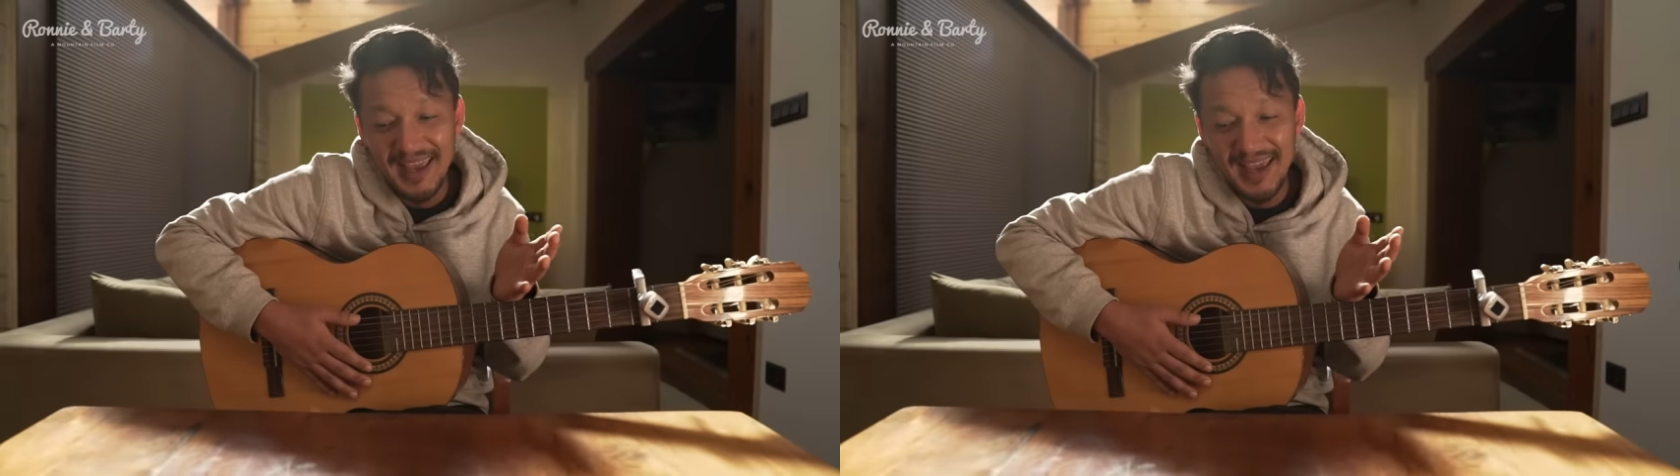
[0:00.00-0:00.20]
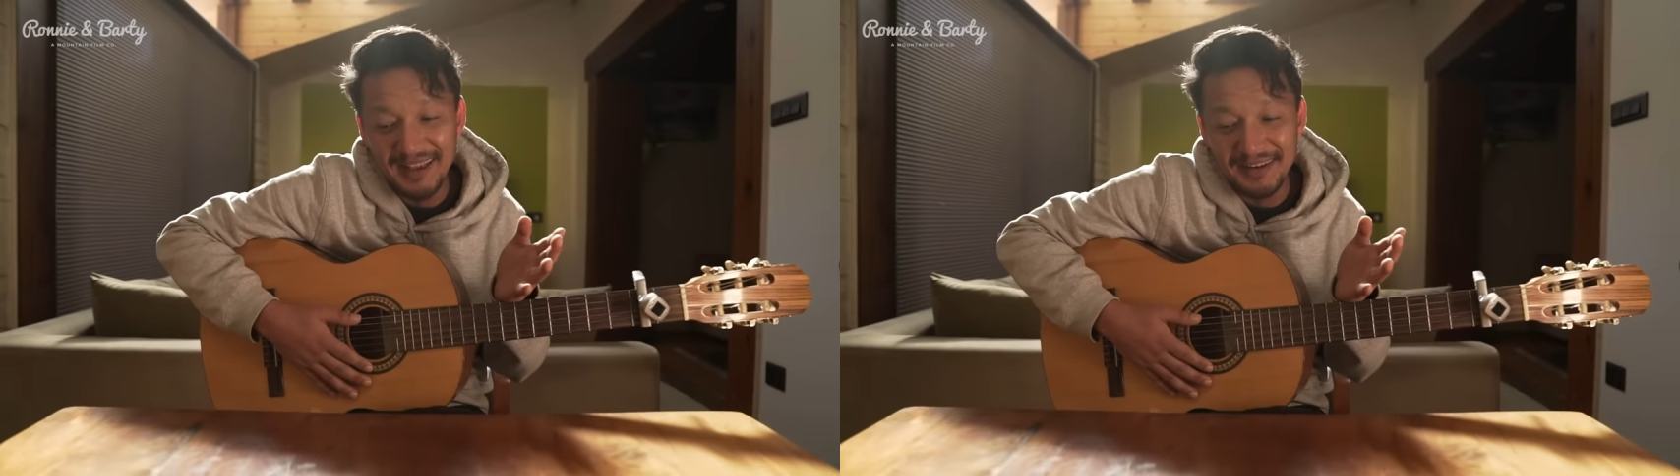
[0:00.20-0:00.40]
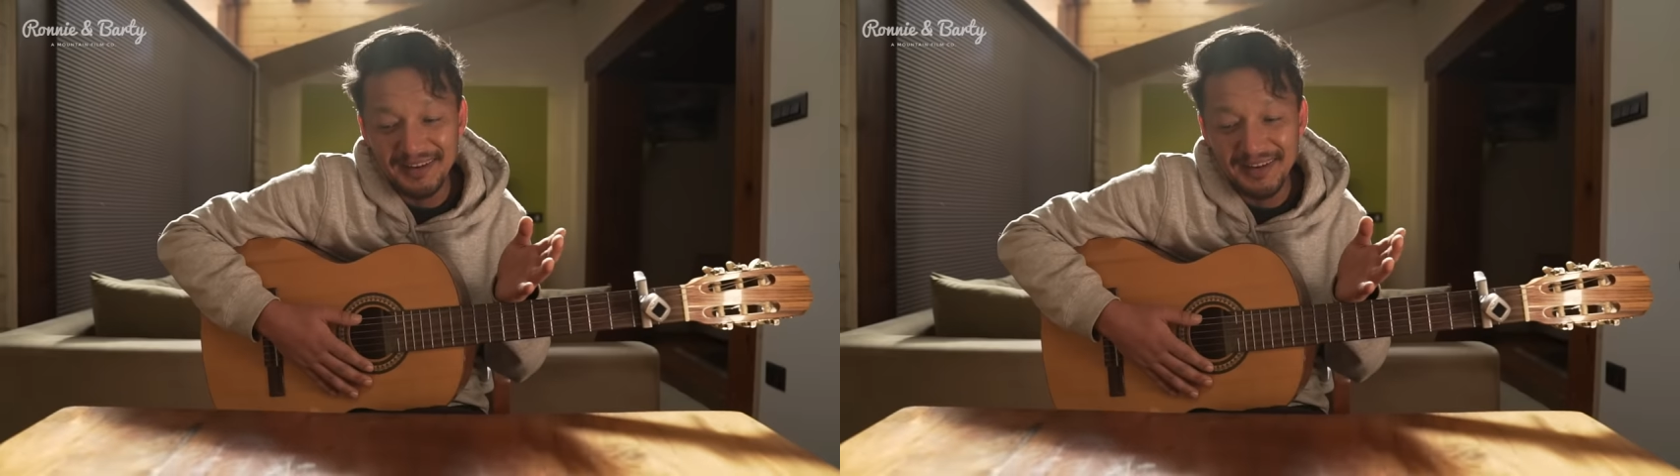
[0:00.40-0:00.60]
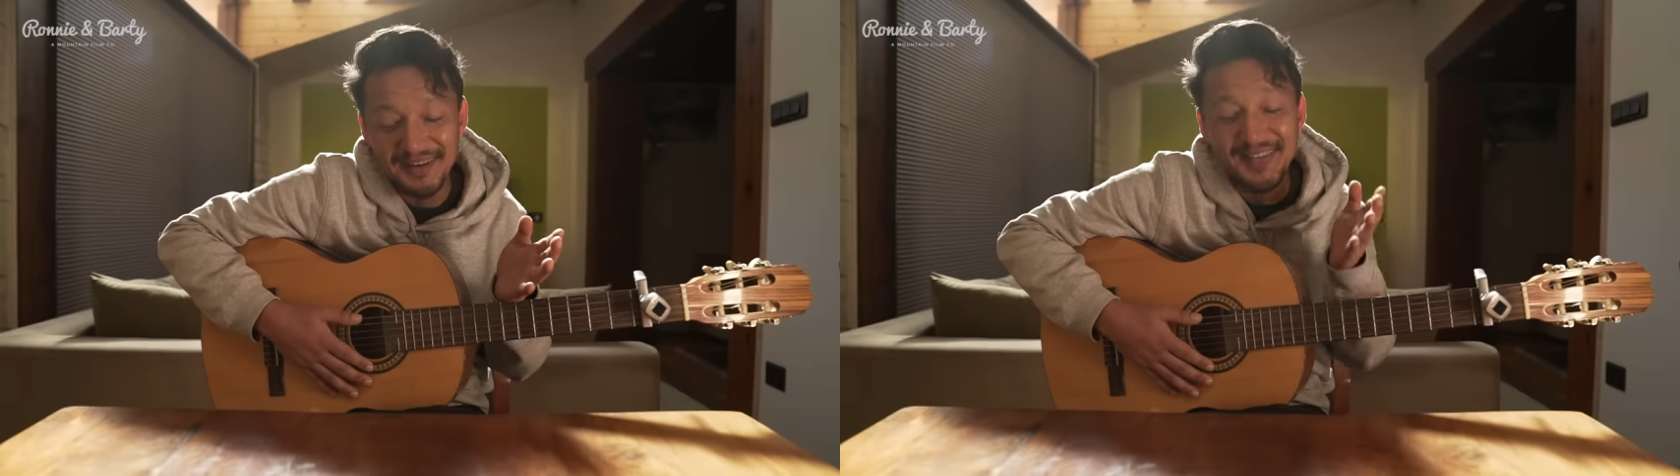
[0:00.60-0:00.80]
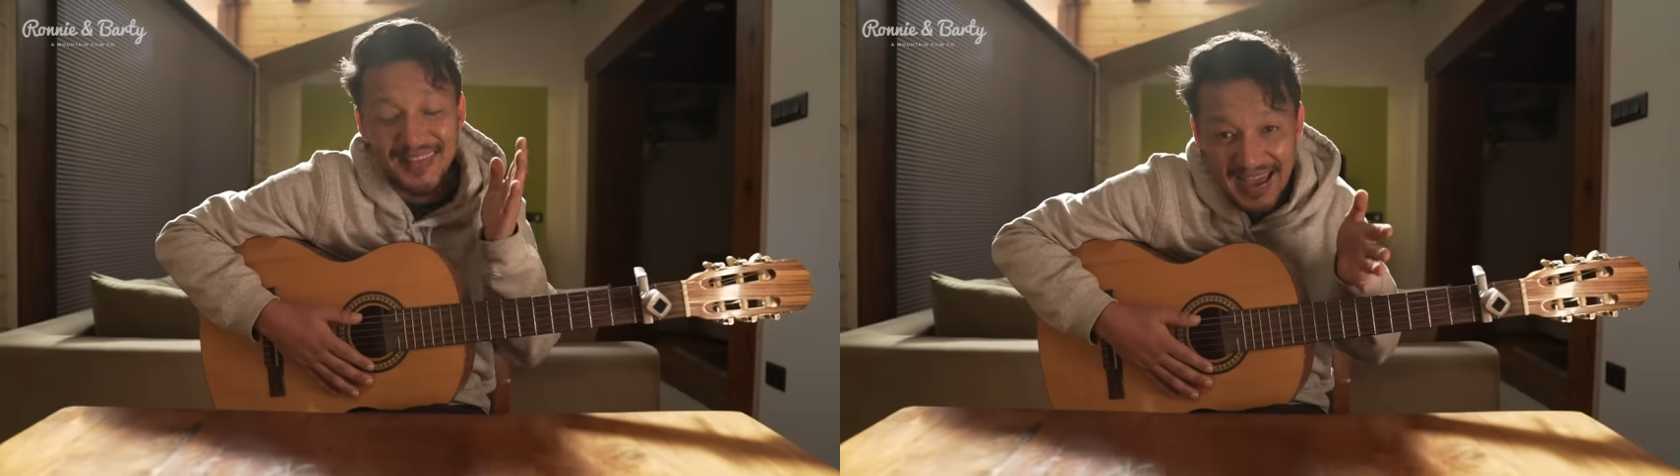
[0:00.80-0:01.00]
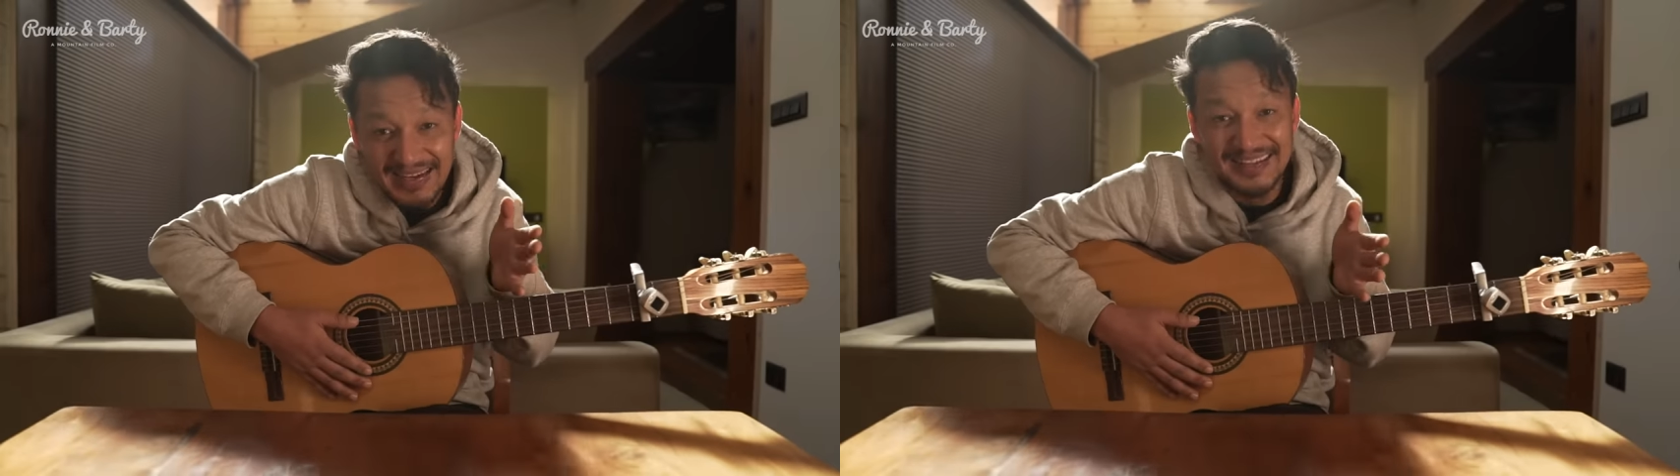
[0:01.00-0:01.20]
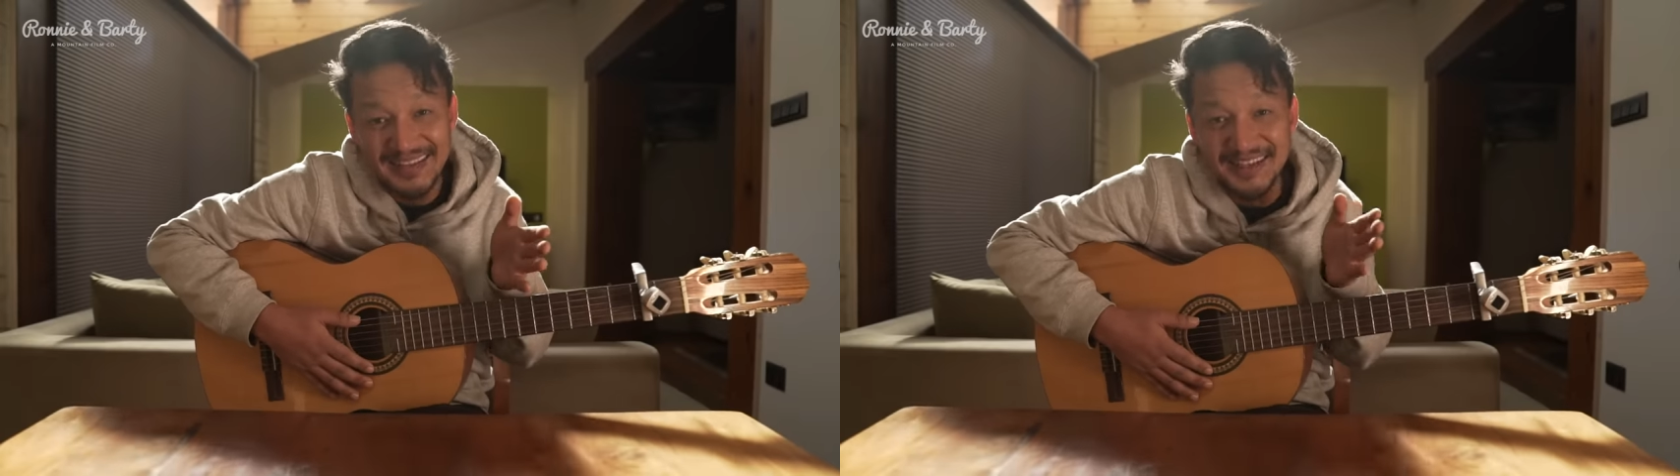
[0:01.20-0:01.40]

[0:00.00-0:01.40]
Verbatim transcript: And uh, that